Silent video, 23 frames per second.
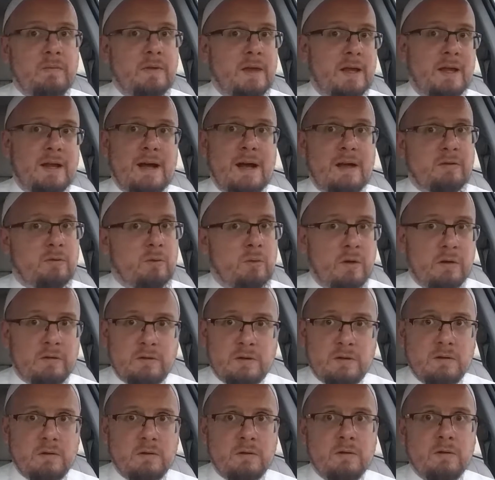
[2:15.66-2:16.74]
they can ask
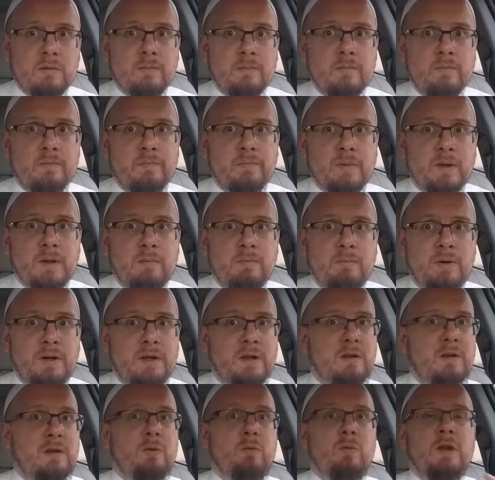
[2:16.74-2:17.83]
questions. But
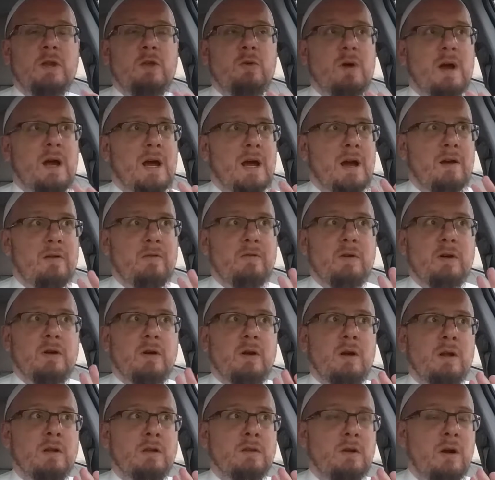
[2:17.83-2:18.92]
when you have
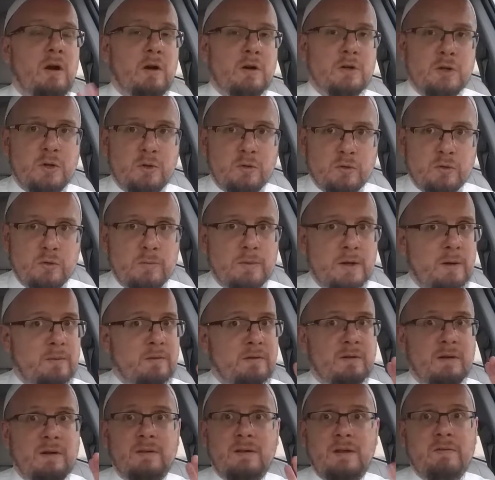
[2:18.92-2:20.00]
a larger group, I
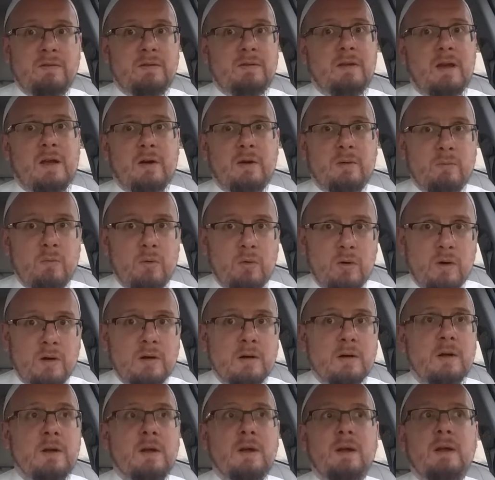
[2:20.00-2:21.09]
would say even 10 or more,
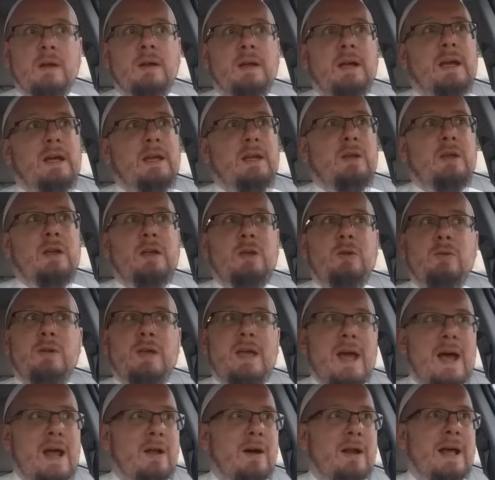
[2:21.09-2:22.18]
you
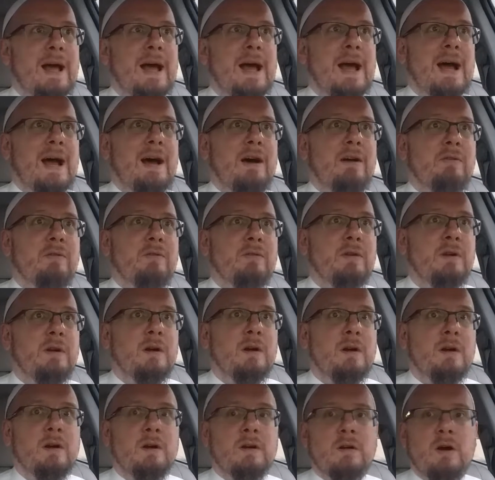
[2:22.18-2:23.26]
cannot have
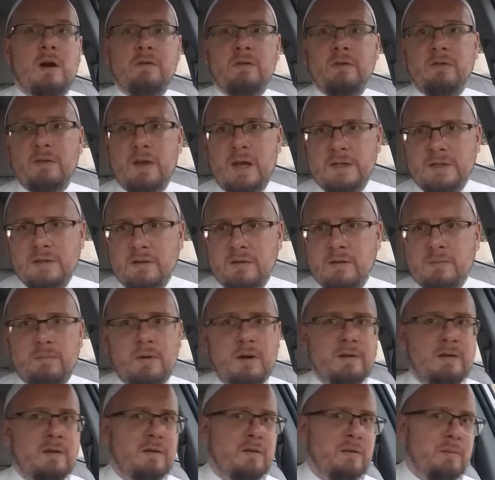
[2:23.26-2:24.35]
conversations and
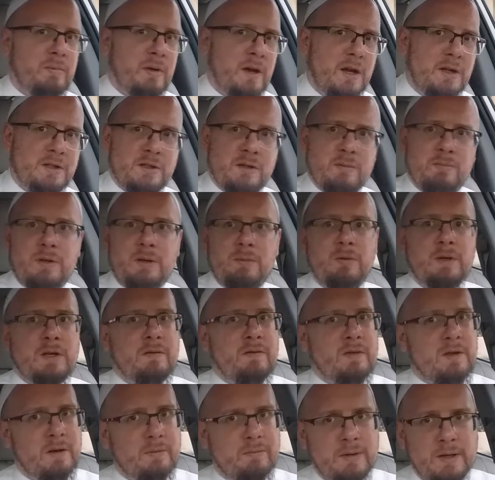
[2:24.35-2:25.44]
participation and people
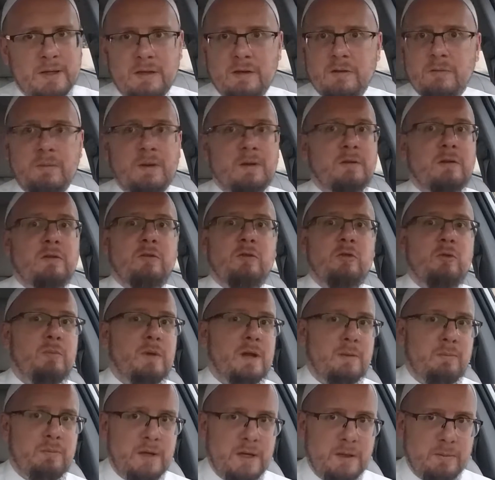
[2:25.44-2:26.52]
giving their opinions, because there's too
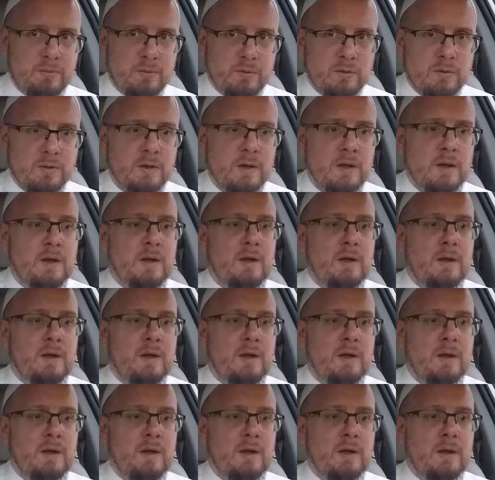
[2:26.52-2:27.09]
many people.